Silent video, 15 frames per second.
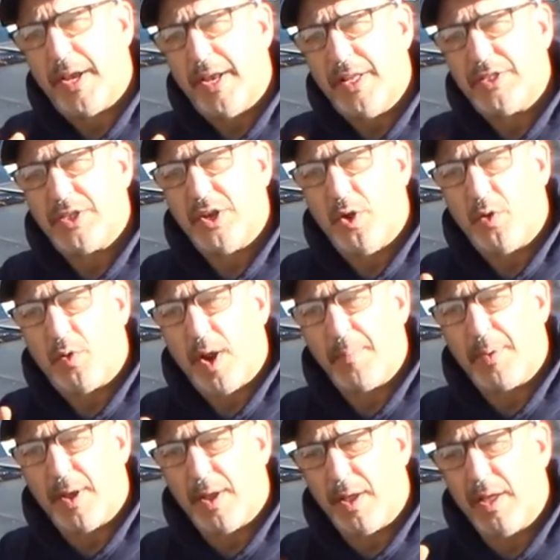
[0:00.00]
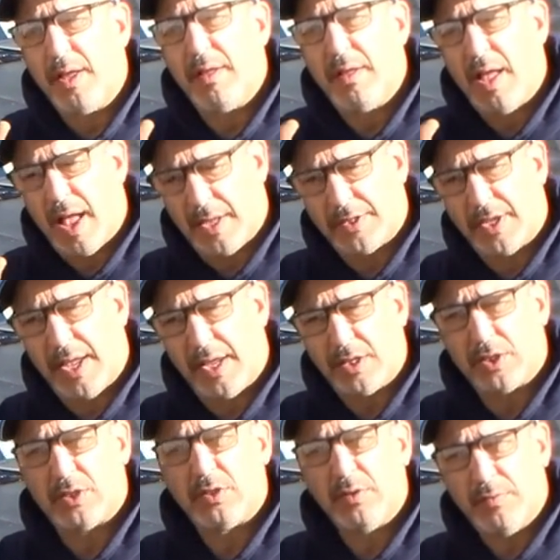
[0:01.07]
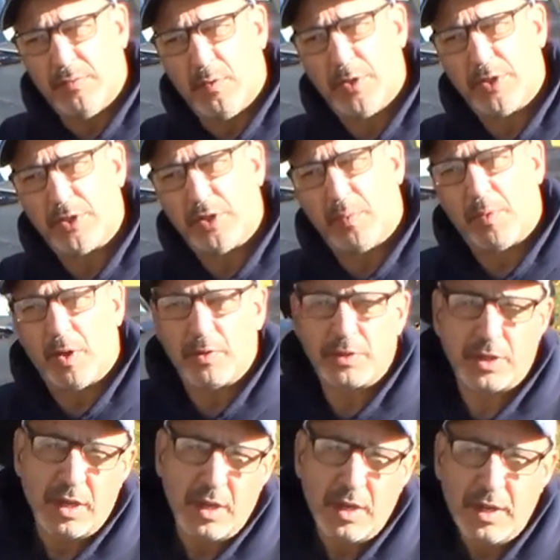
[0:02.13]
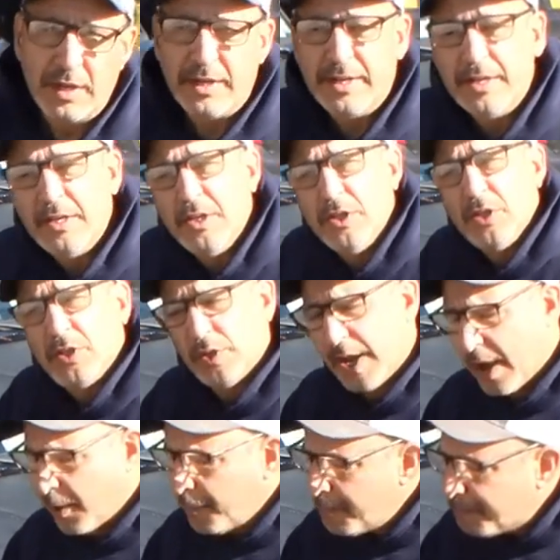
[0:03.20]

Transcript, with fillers: needs to know, Grandpa has gas for the snowblowers. So now,